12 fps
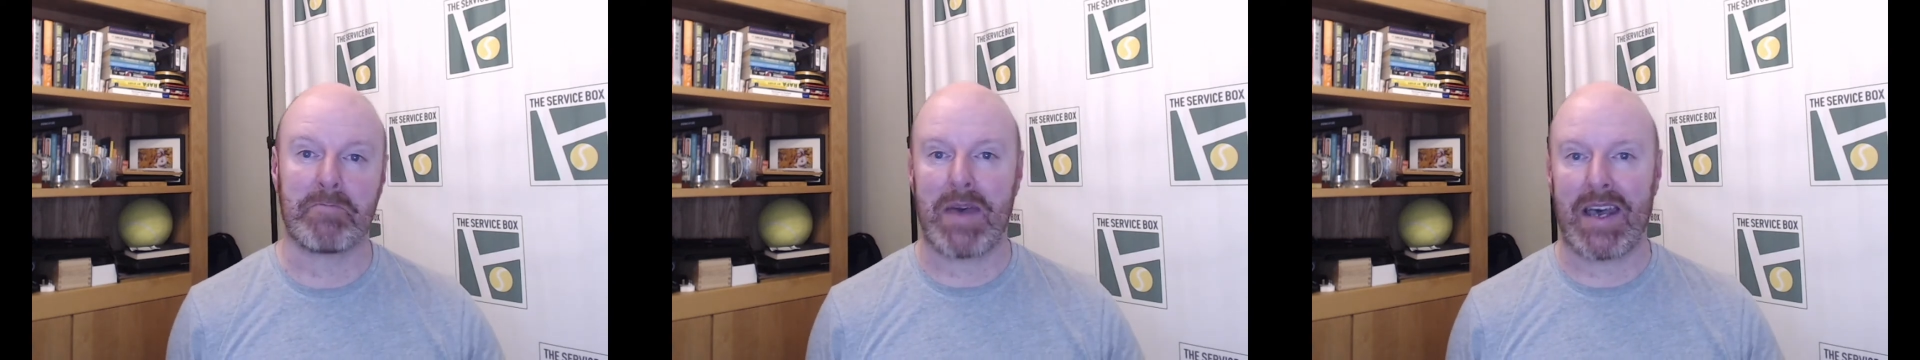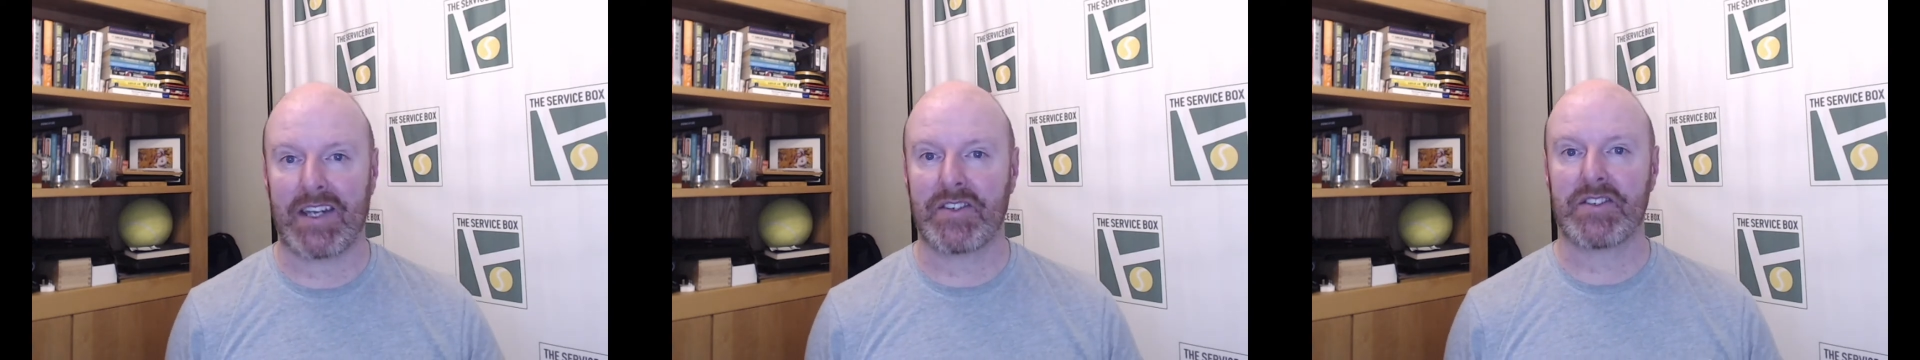
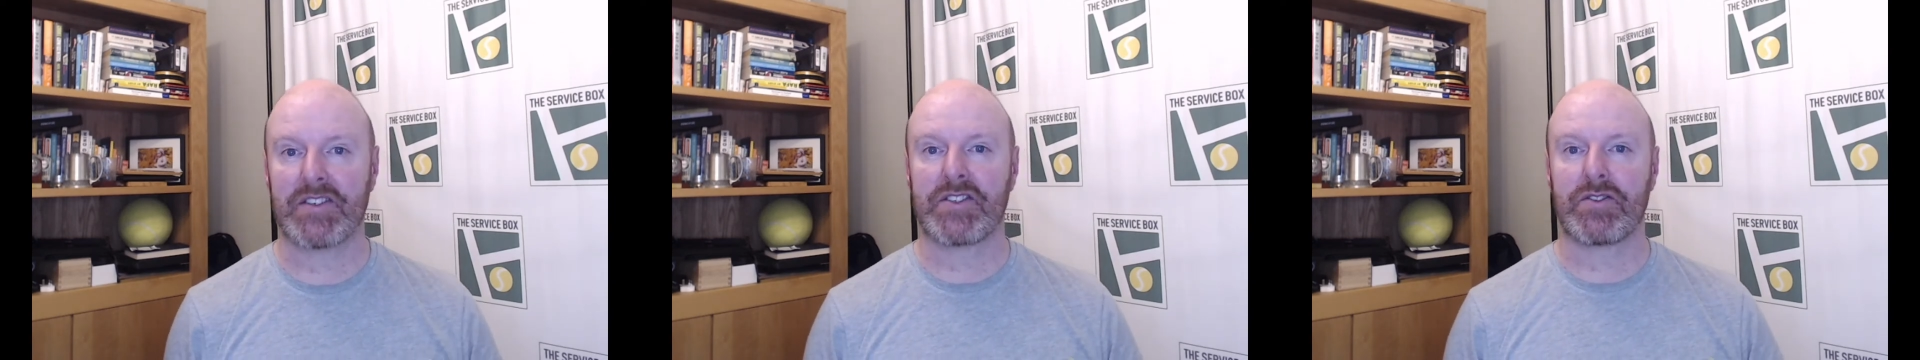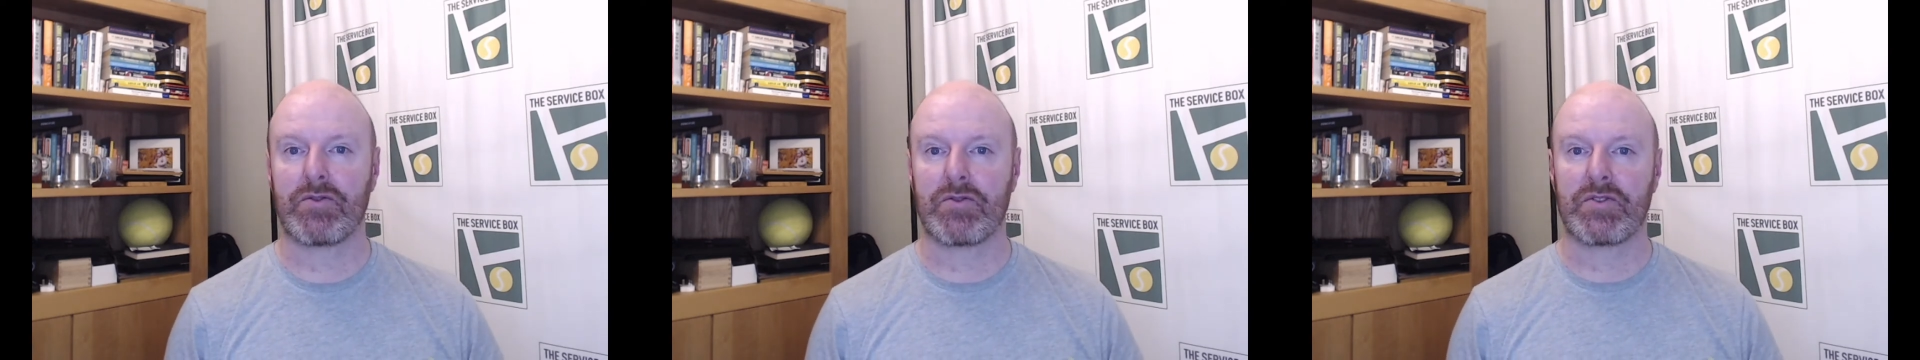manners
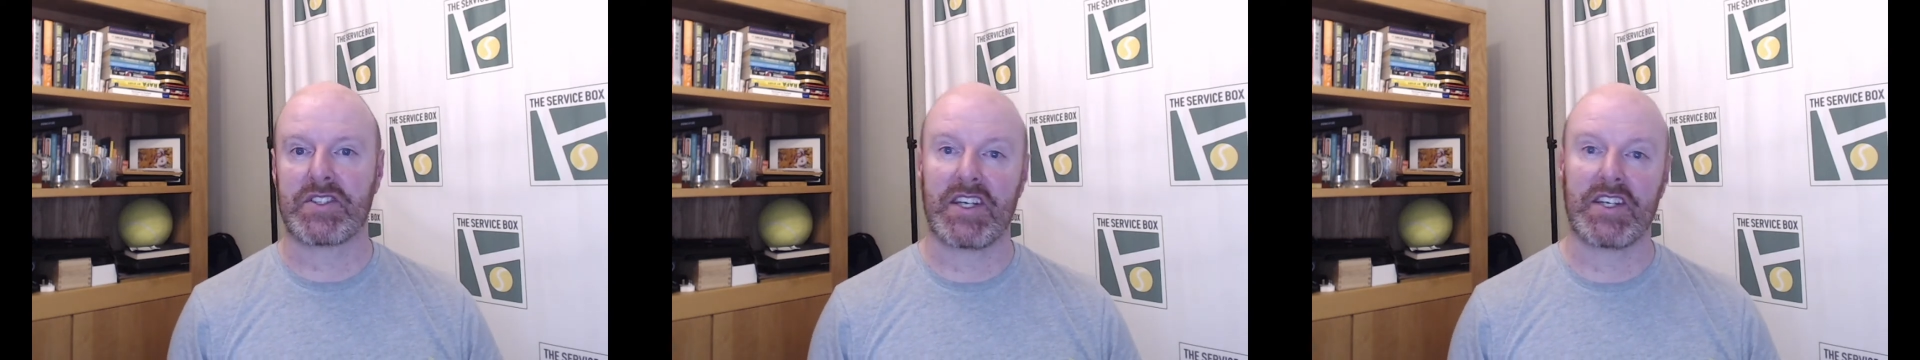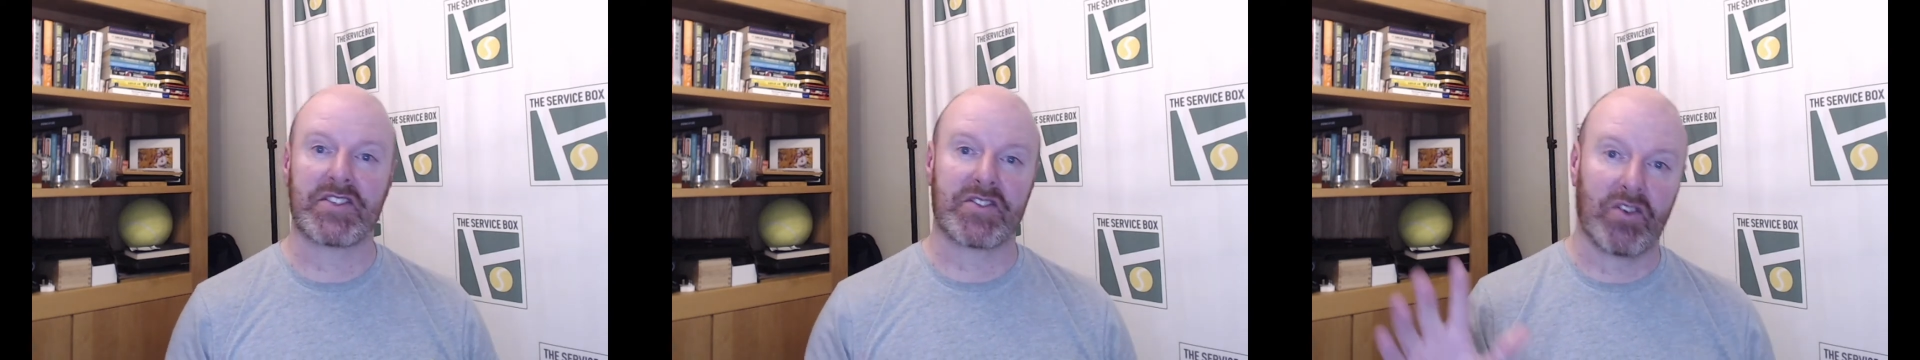to
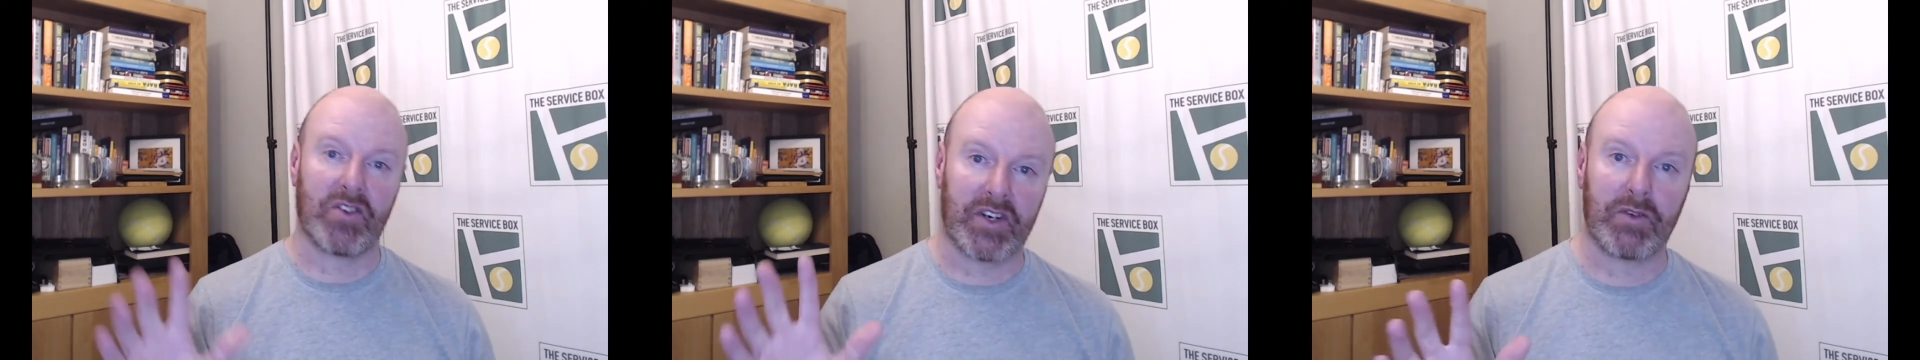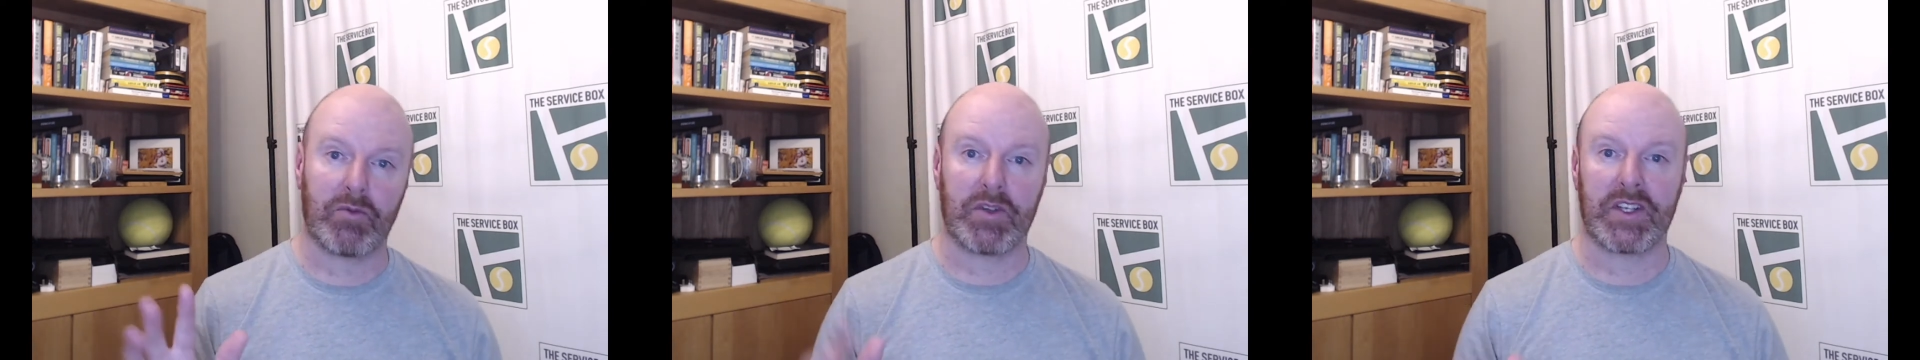say
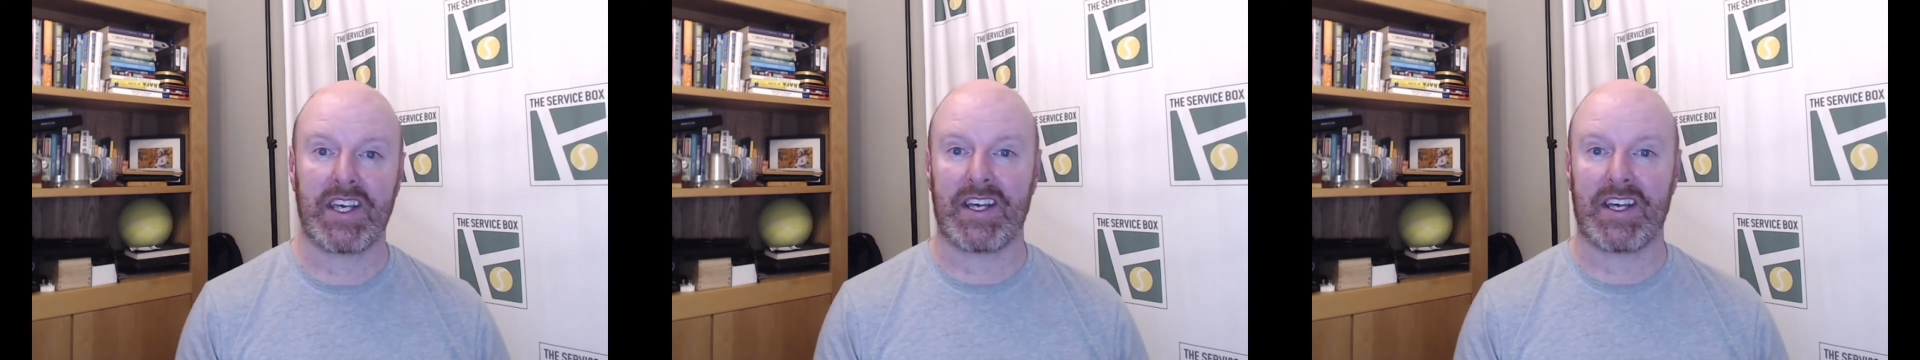sorry when they hit a